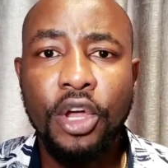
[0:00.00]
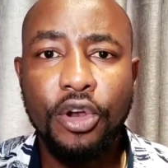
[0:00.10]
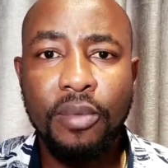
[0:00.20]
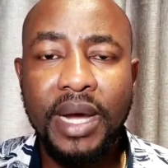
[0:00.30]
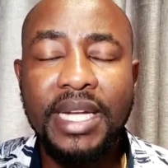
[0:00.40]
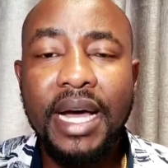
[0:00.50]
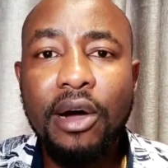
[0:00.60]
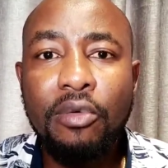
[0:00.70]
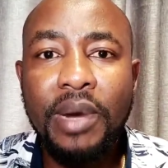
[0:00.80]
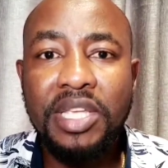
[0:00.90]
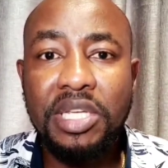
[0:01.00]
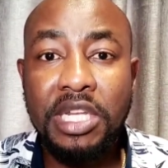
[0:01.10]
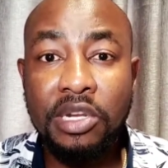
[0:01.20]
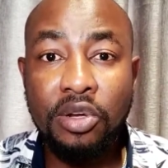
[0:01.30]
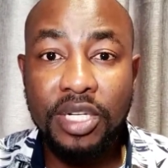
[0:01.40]
no matter how much he
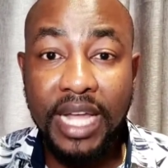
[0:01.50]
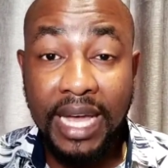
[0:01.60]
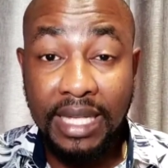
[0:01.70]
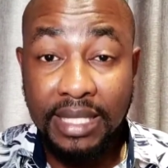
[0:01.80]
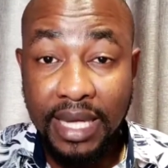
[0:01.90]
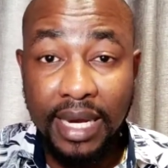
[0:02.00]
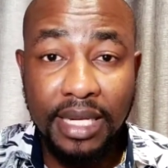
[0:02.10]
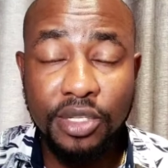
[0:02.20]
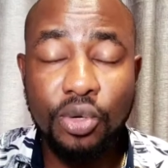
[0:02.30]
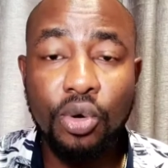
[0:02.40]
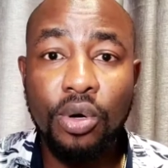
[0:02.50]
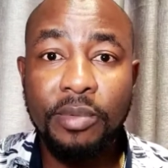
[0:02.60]
did not excel in school,